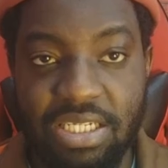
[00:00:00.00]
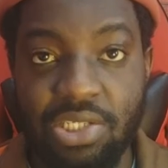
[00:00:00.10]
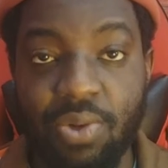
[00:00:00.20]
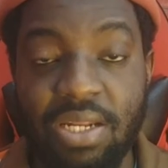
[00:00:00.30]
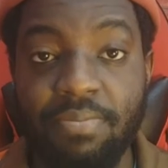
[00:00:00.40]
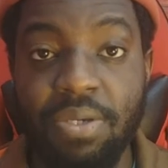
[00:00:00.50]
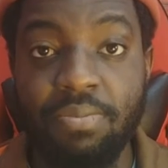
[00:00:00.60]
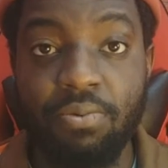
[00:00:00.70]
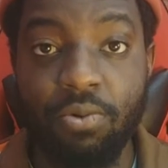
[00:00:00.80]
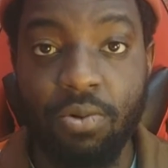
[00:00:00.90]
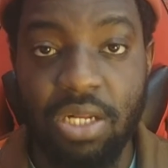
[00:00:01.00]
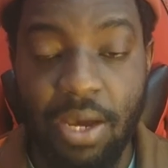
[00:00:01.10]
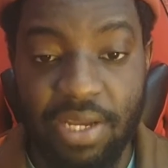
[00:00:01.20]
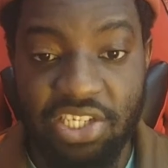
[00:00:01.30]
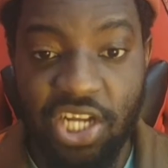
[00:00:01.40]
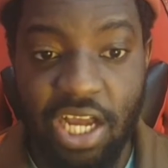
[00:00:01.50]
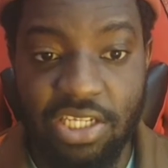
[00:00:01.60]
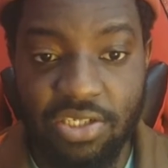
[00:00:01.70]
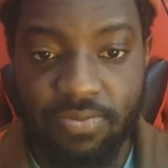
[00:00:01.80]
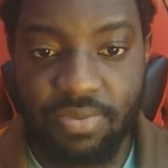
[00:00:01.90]
these were the people that were in
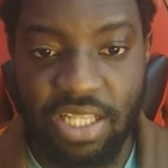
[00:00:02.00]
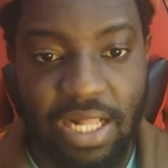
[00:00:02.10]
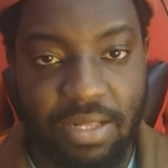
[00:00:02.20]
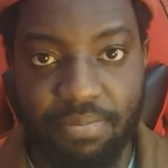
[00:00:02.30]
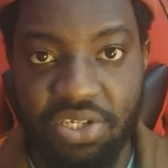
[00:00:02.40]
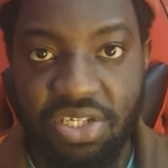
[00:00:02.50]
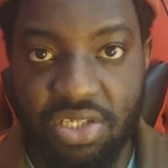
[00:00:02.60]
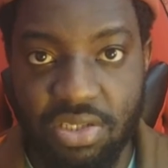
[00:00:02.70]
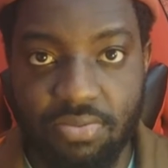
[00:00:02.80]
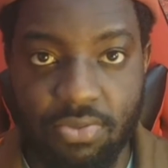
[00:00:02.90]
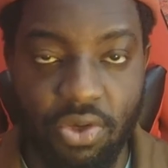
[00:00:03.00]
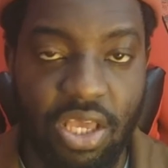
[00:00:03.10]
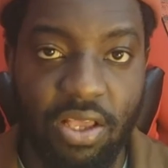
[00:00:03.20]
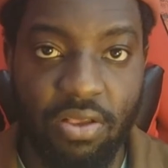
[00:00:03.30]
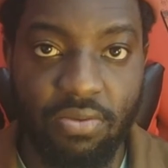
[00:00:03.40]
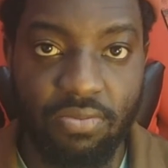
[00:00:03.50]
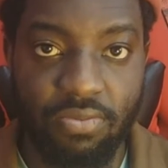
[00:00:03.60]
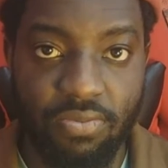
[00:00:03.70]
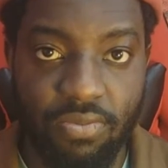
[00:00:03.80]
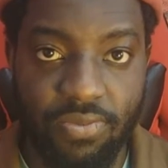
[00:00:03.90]
charge, like the priests, okay,
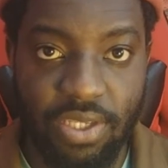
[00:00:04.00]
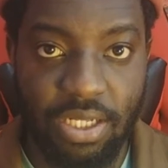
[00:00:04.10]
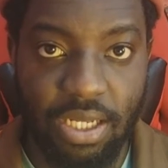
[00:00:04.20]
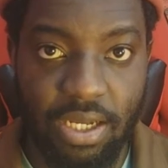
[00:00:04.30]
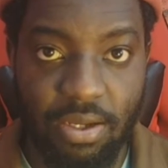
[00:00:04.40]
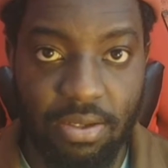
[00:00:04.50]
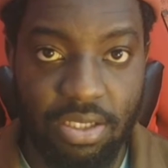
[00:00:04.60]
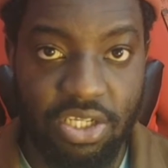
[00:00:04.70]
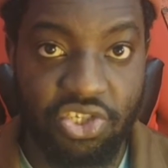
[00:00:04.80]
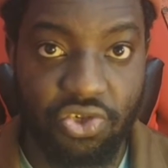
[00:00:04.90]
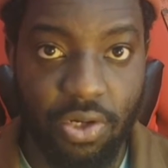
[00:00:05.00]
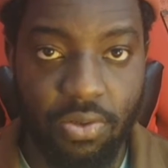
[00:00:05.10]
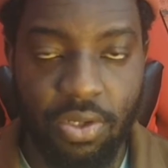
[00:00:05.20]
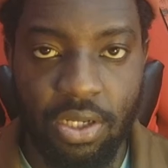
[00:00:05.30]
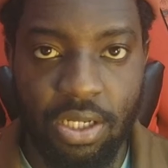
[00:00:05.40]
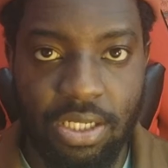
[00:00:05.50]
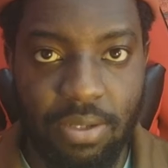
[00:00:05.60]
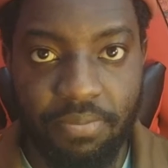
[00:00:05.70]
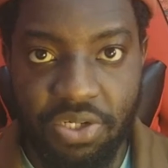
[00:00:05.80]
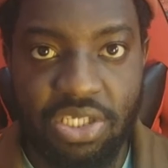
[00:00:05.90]
in Israel,
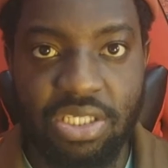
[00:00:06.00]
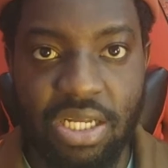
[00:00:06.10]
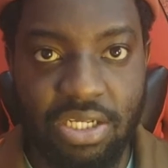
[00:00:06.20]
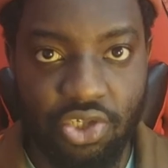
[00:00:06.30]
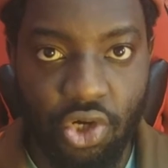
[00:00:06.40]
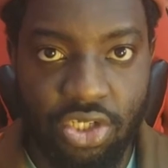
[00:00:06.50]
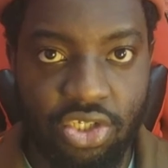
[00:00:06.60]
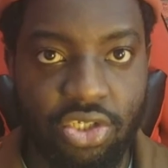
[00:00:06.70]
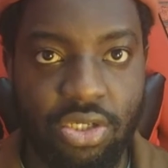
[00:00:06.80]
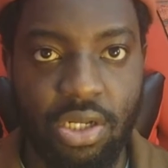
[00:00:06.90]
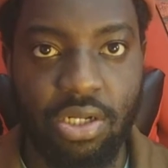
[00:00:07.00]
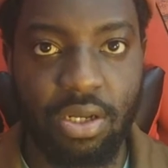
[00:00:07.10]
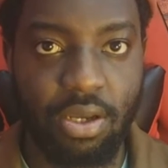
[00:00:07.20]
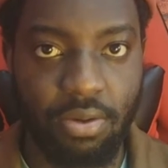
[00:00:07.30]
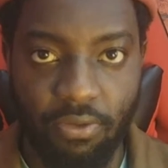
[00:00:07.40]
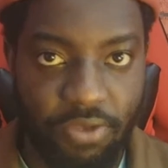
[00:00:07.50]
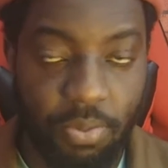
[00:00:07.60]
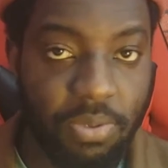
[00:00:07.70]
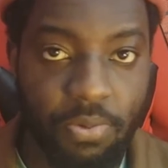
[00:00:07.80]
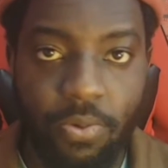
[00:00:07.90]
the priests and the judges and of the
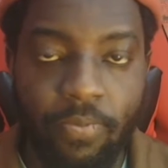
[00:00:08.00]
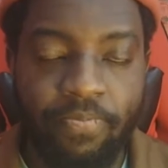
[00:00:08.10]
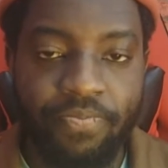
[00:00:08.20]
people.